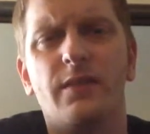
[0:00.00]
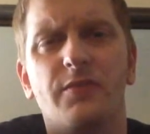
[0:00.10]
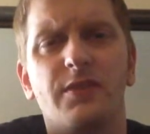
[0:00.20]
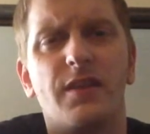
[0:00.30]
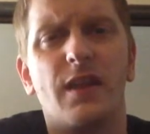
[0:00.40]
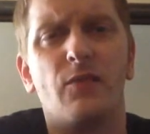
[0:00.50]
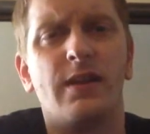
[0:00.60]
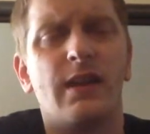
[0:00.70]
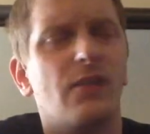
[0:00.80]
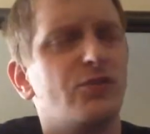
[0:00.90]
I'll tell you that right
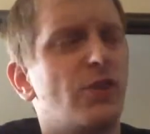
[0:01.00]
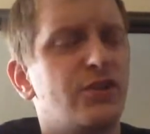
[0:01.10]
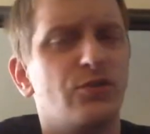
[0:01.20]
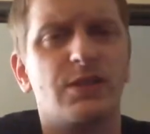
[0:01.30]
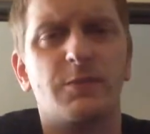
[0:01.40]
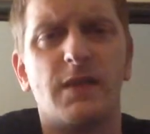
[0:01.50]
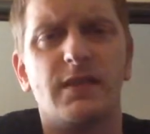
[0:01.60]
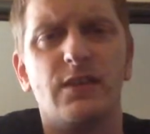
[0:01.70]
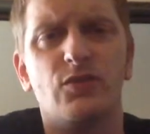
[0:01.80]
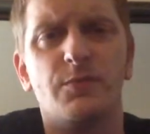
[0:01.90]
now. So I do expect
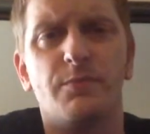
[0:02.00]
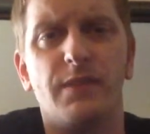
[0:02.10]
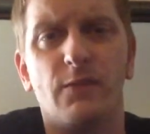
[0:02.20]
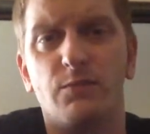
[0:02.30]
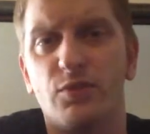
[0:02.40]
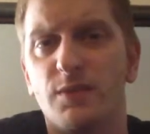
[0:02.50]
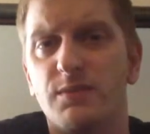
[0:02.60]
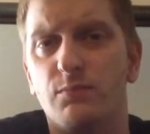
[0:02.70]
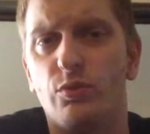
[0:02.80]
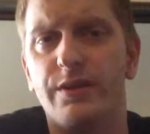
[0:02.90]
the Eagles to be able to put up
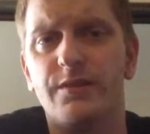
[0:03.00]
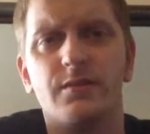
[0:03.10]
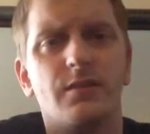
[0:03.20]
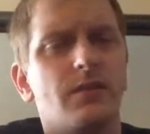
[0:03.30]
some points.